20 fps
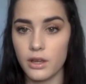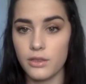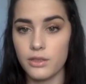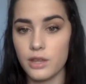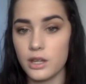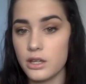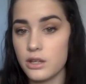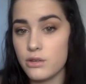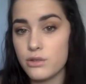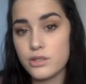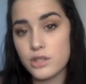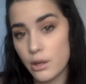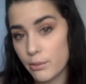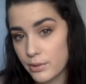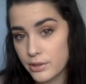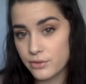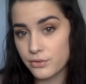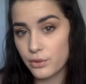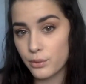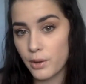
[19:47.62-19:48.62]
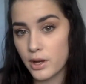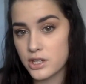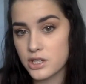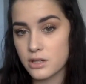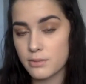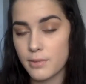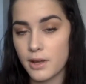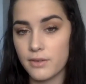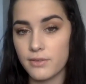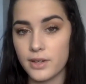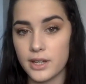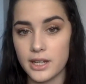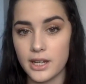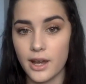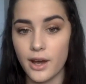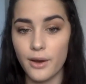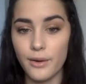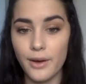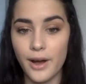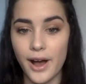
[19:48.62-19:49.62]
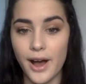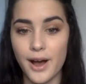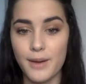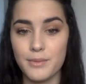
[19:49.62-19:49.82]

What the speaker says: Thank you so much for watching my video.